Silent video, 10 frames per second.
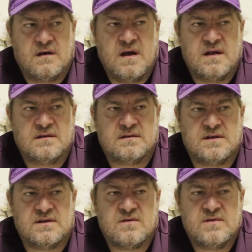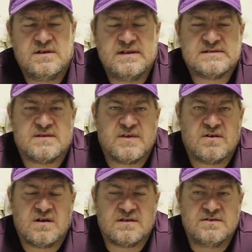And you know when you eat something
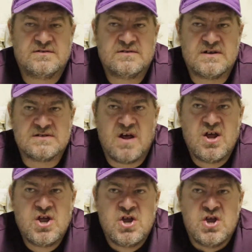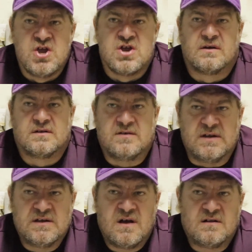hot and you do this, you
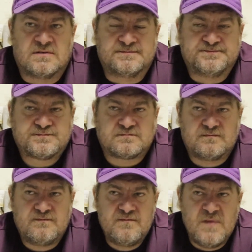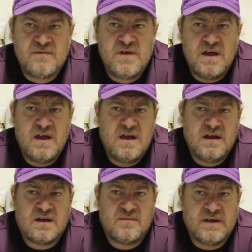inhale, the
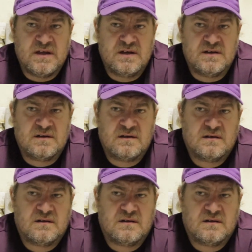air coming in